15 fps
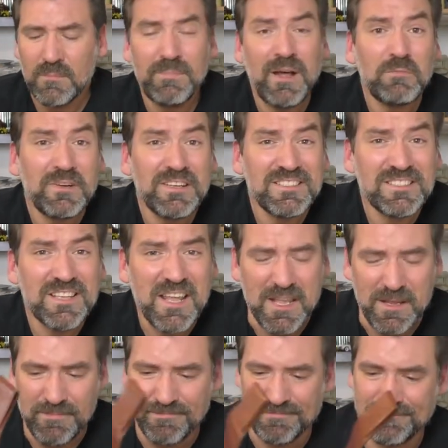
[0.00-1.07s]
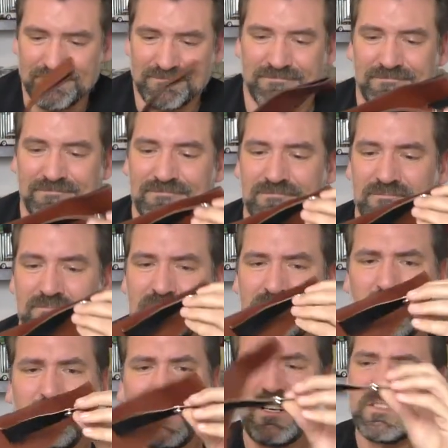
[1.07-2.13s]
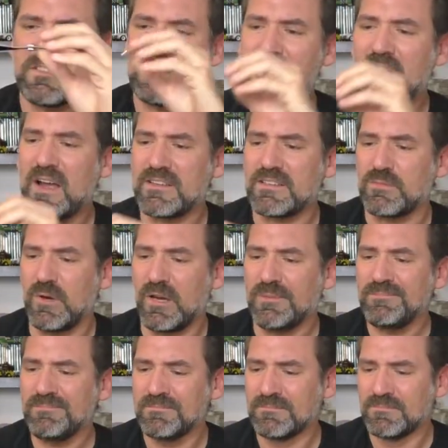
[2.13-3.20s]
But we'll see. But it's a nice one.